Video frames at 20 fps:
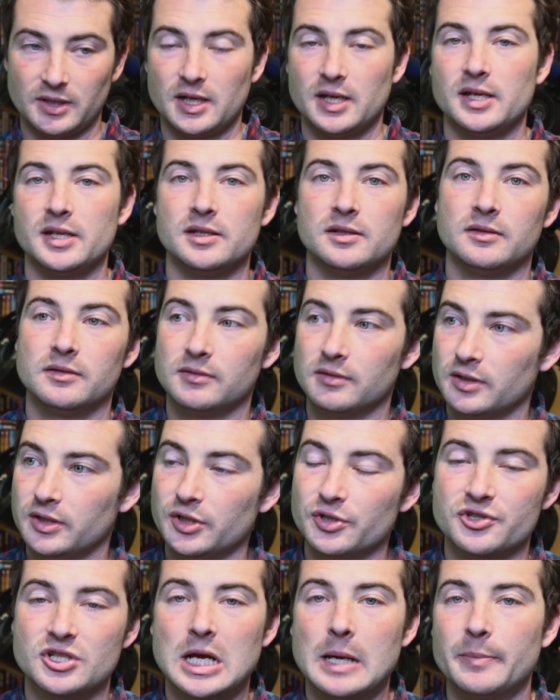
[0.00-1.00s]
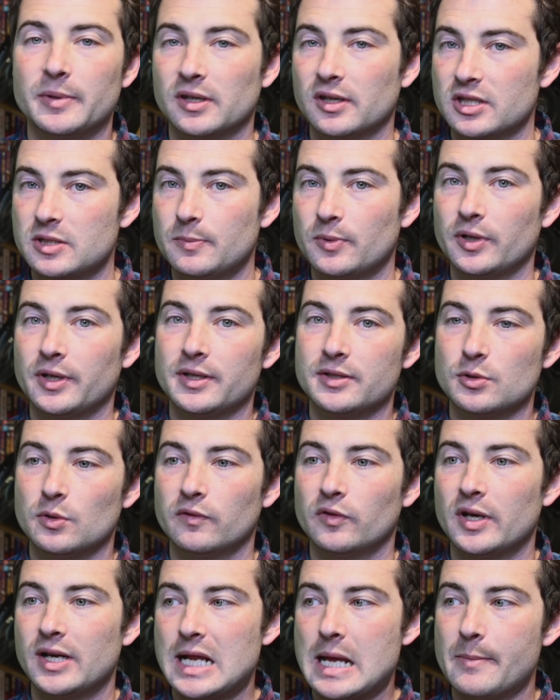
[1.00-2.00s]
in your shopping experience
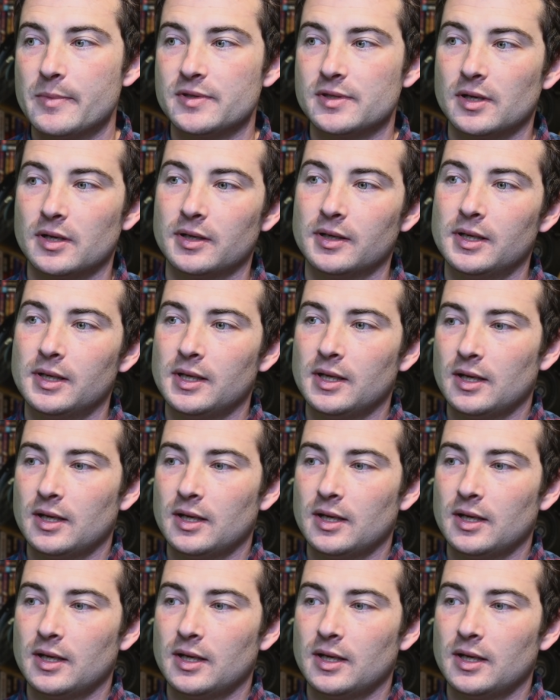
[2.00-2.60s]
over at Amazon.